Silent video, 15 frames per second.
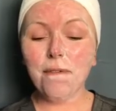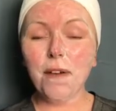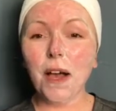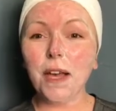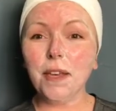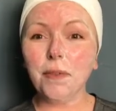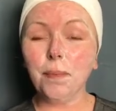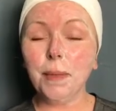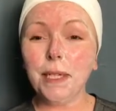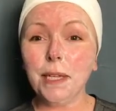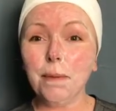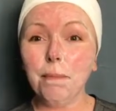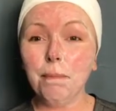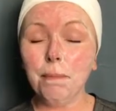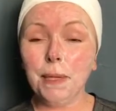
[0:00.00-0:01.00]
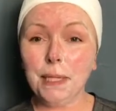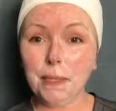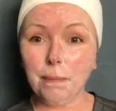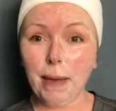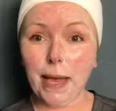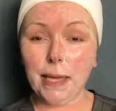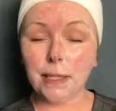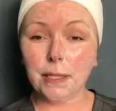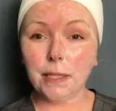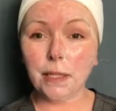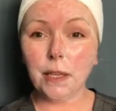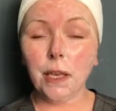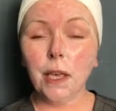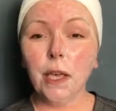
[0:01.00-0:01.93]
5-minute mini mask.